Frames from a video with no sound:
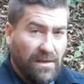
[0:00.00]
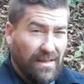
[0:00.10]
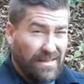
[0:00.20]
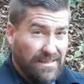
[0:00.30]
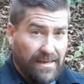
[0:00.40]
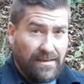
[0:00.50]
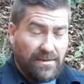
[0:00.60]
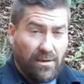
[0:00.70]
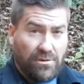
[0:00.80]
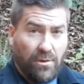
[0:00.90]
They say
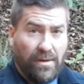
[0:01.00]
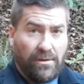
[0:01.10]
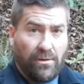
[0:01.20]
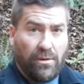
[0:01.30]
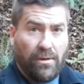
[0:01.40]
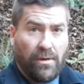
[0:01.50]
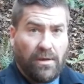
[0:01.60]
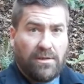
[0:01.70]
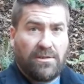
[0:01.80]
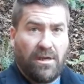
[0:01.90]
it's also a good
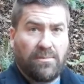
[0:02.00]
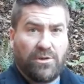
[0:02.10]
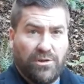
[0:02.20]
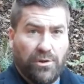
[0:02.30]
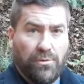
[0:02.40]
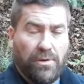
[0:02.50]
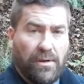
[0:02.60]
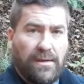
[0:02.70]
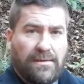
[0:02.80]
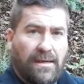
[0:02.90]
substitute.
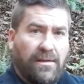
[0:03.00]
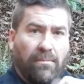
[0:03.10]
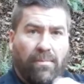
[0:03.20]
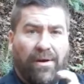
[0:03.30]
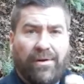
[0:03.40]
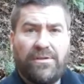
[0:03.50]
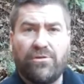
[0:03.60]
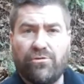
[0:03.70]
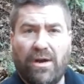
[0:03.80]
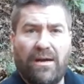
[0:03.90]
Take them berries
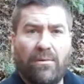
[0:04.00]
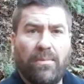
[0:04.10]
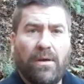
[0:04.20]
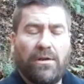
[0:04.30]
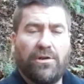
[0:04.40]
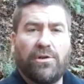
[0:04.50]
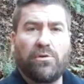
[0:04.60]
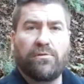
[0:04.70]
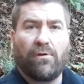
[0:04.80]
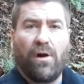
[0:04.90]
and dry them to
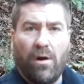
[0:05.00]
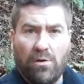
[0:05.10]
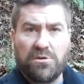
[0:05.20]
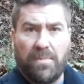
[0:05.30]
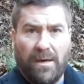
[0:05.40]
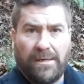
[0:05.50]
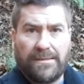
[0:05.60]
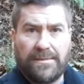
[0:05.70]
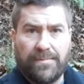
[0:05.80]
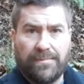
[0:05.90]
use for
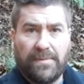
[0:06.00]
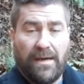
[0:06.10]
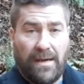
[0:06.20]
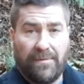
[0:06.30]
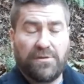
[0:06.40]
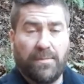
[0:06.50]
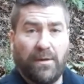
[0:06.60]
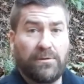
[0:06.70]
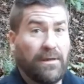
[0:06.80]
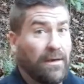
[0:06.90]
allspice. And I've
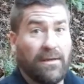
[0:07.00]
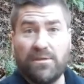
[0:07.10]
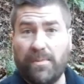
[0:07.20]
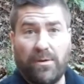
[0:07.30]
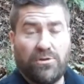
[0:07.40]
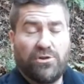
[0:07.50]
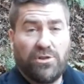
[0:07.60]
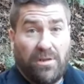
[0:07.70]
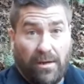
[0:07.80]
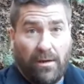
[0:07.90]
smelt it, and it smells
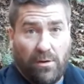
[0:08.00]
just like